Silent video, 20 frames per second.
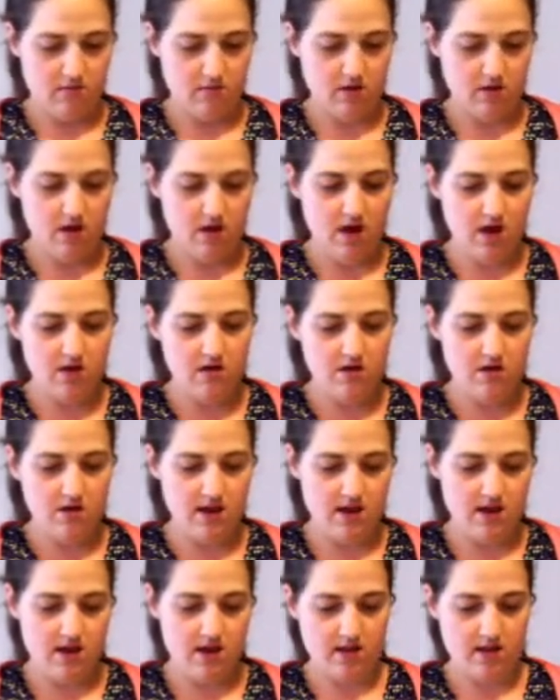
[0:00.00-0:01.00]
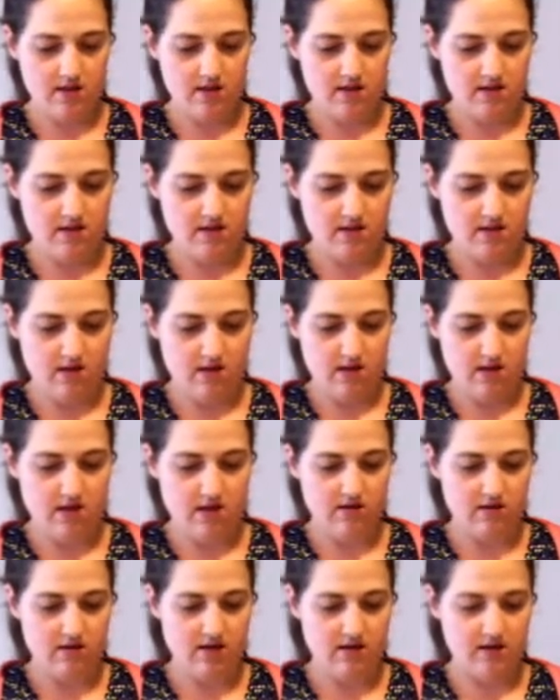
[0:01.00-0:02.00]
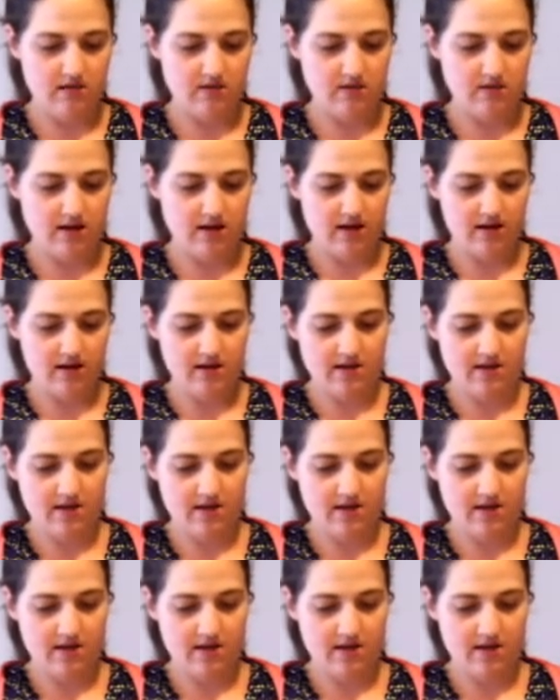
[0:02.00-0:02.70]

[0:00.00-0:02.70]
put color in it. I'll do that in a sec.